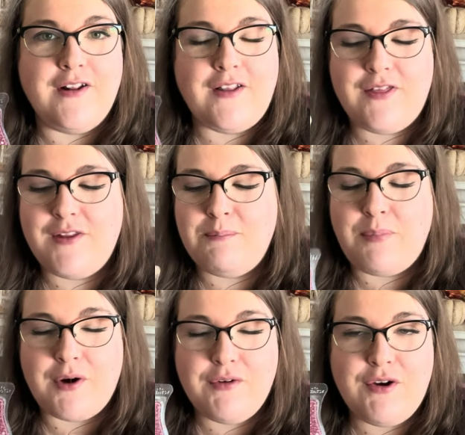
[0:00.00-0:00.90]
Like the
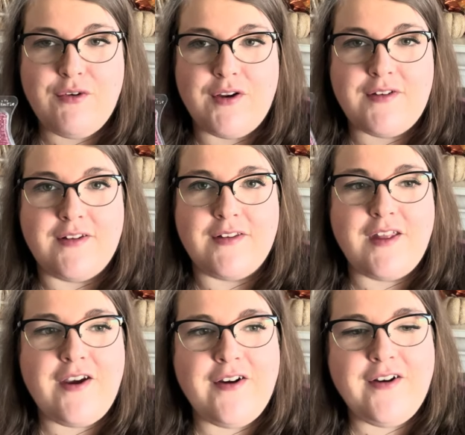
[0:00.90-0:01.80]
buttery crust is
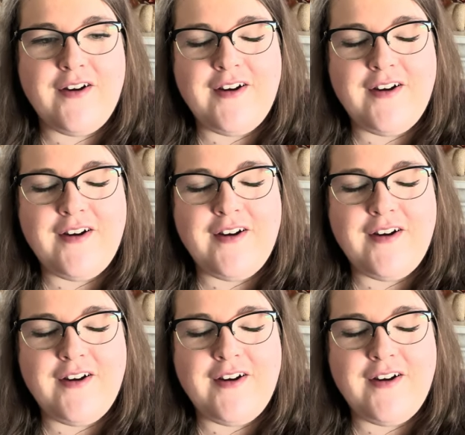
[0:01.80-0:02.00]
there.